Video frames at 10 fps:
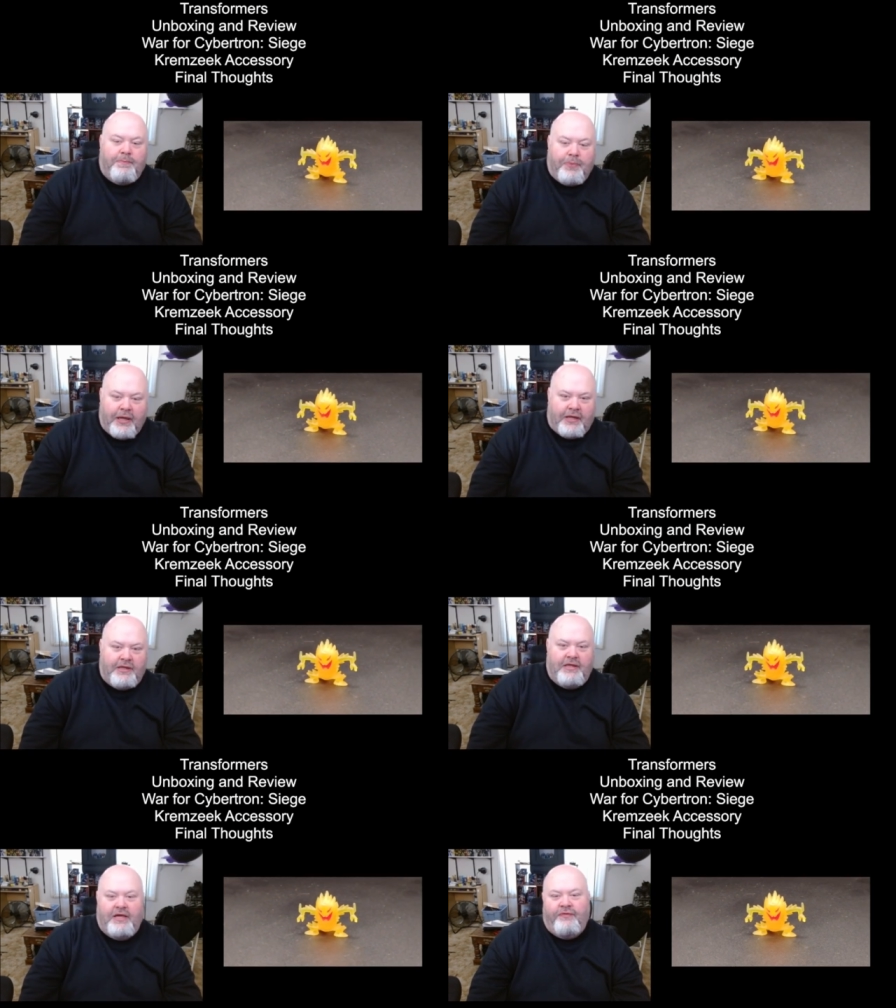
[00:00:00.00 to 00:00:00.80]
But
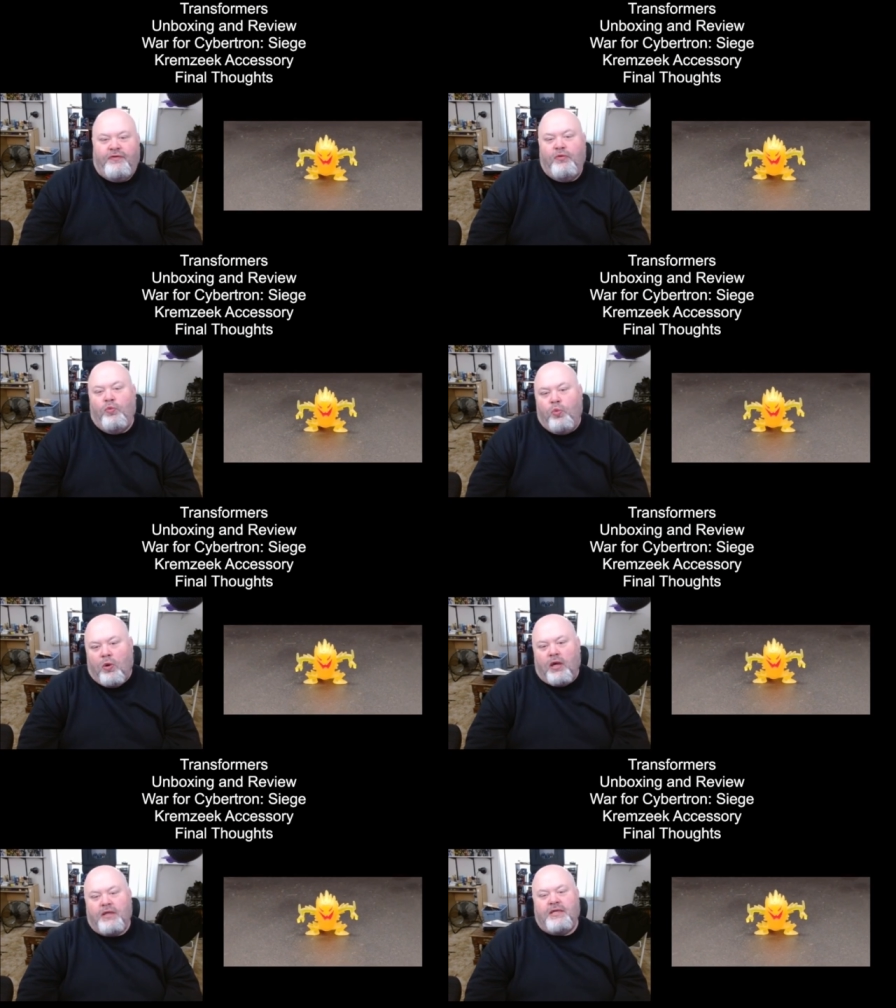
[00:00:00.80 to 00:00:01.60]
if you
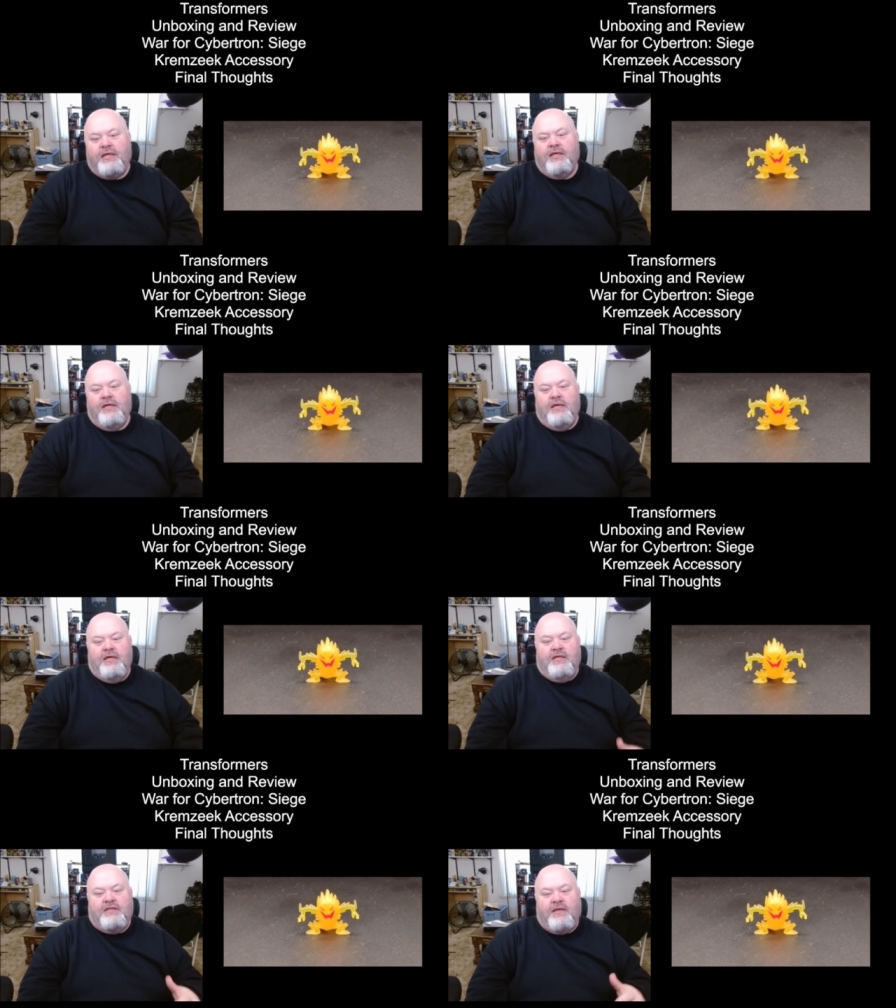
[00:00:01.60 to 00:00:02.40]
want
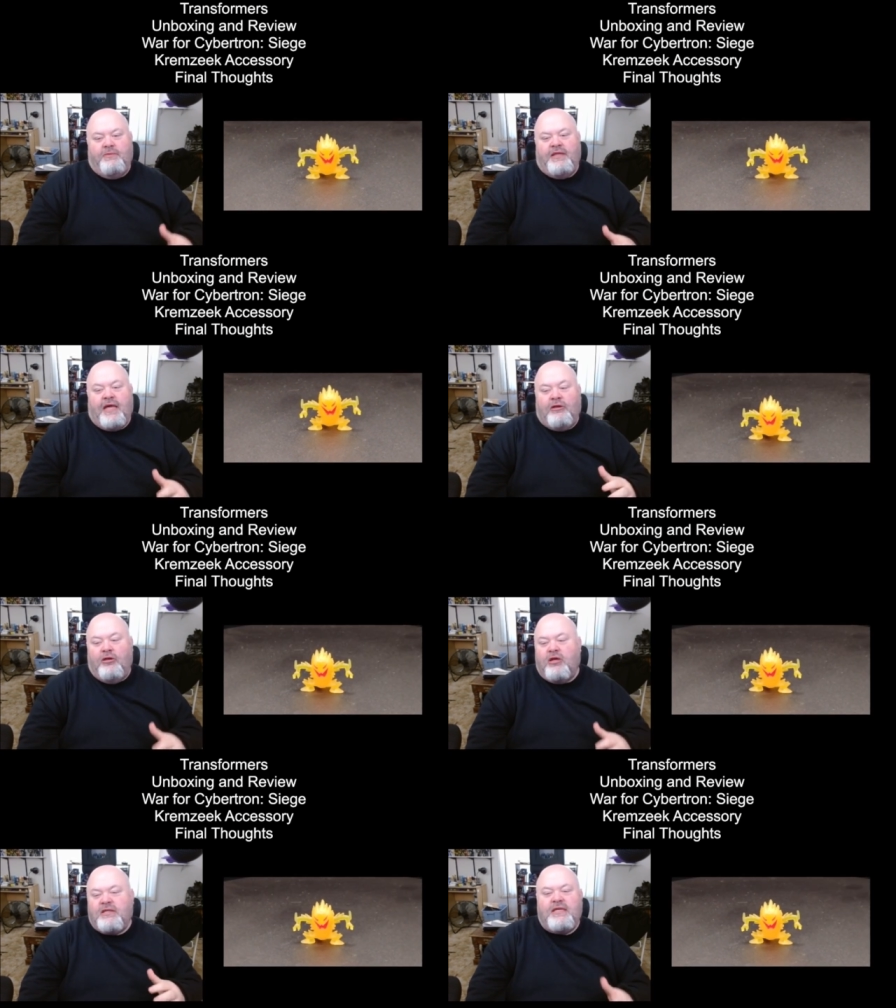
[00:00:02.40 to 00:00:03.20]
something that
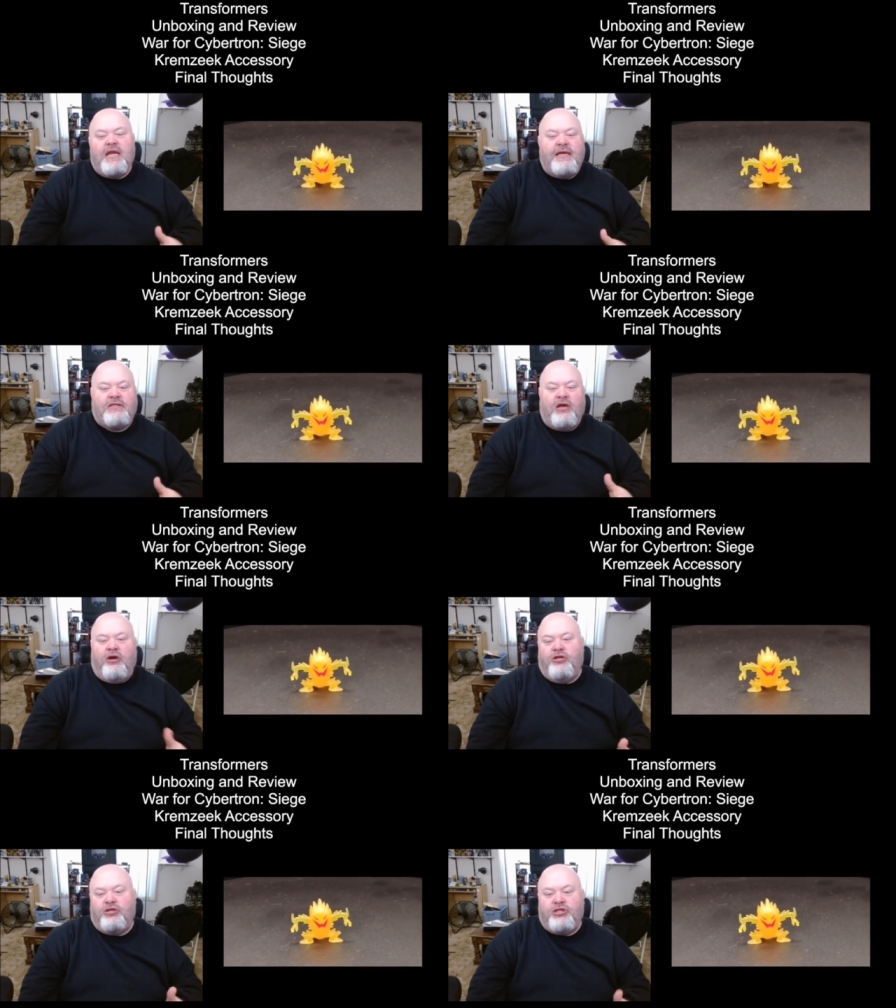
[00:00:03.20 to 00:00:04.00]
looks nice
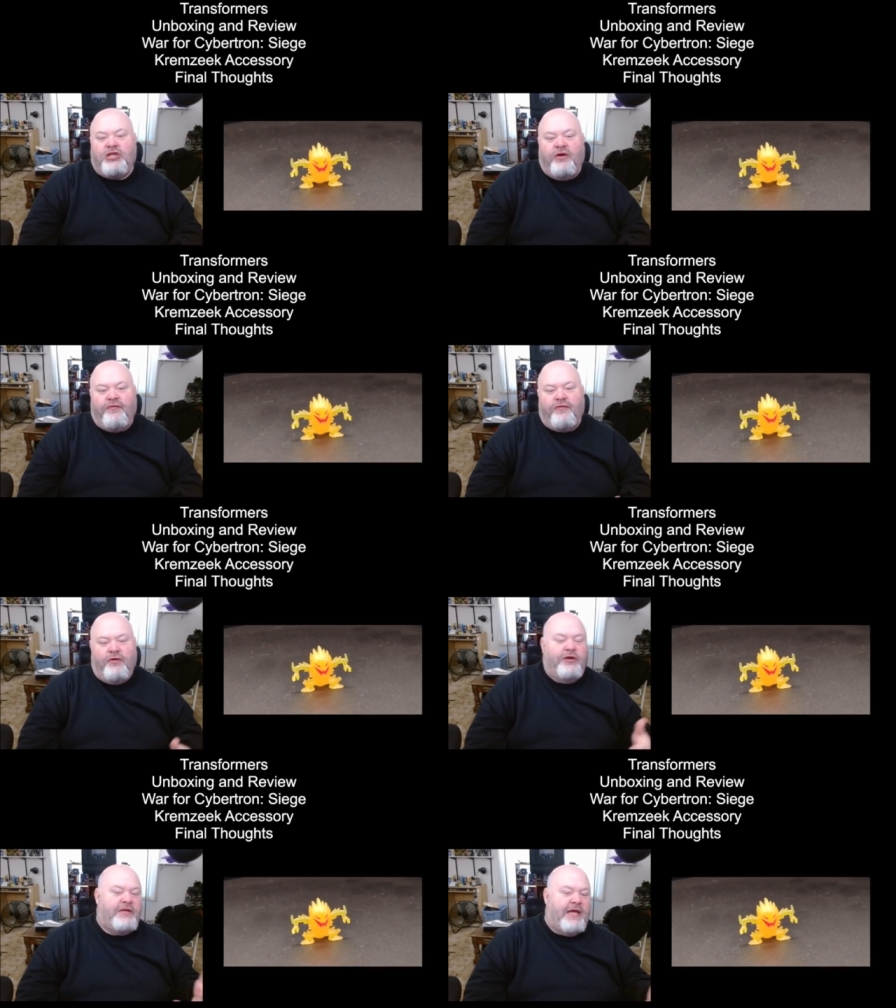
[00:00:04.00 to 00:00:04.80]
on your shelf or
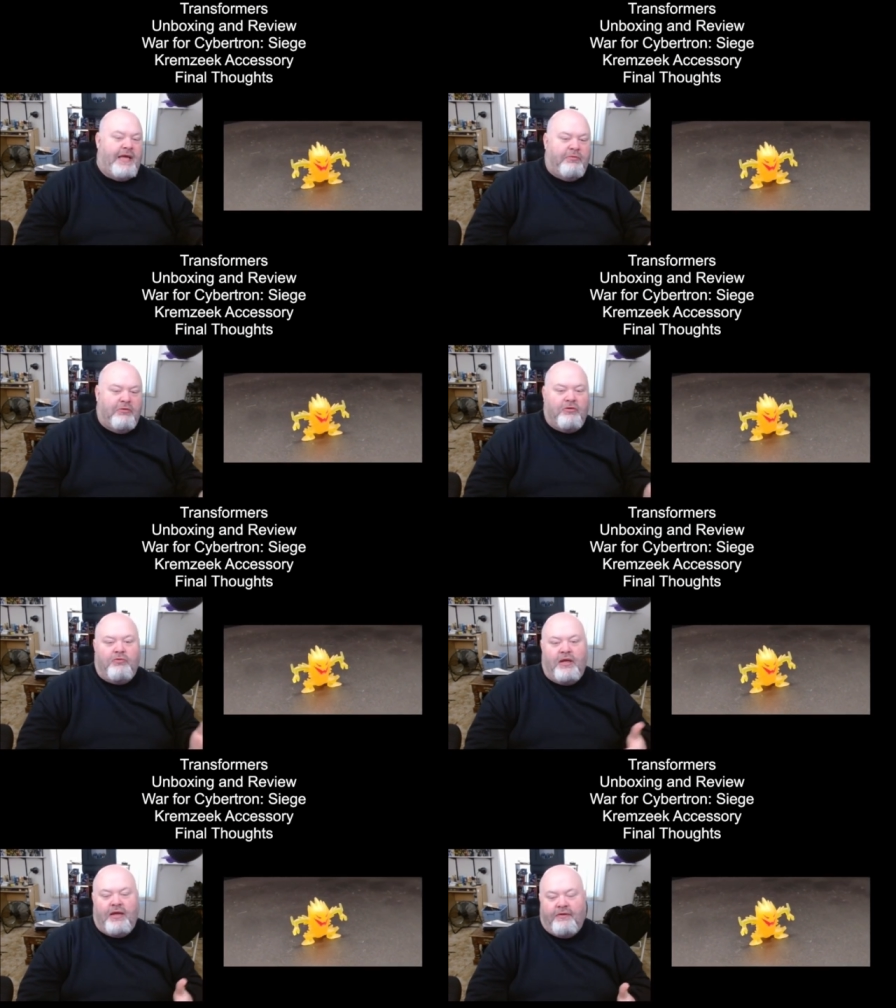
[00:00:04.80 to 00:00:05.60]
your table or
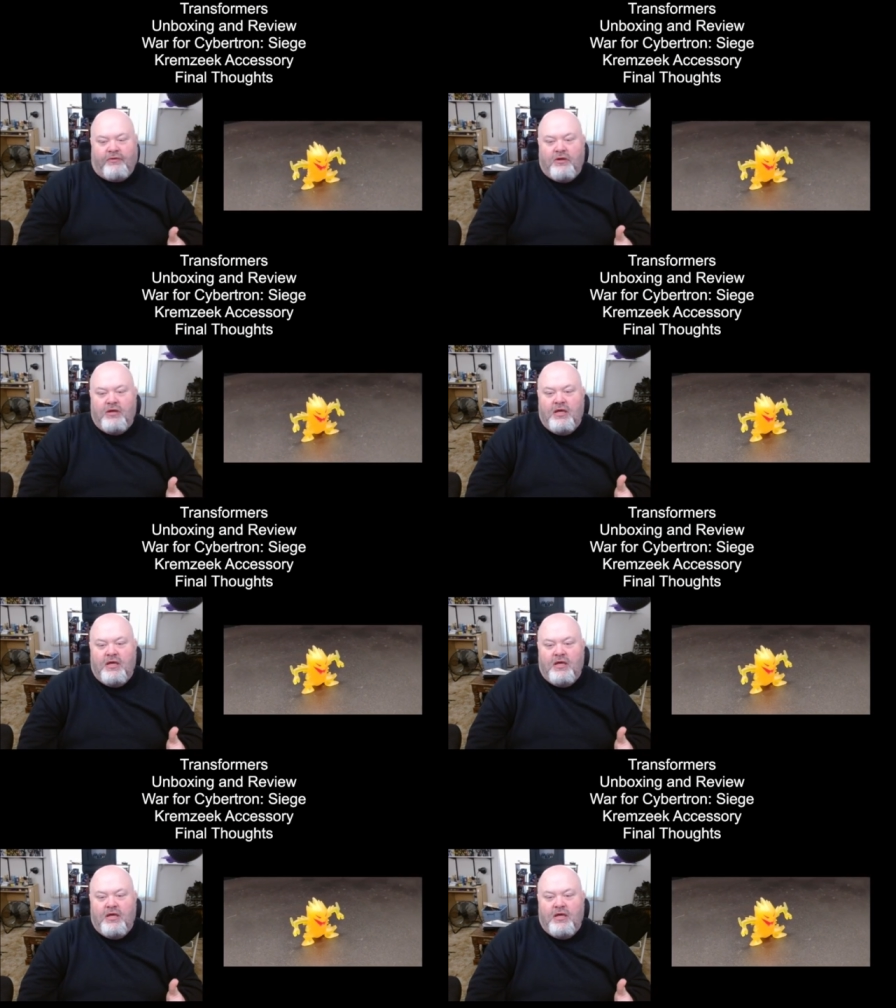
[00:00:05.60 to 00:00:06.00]
whatever,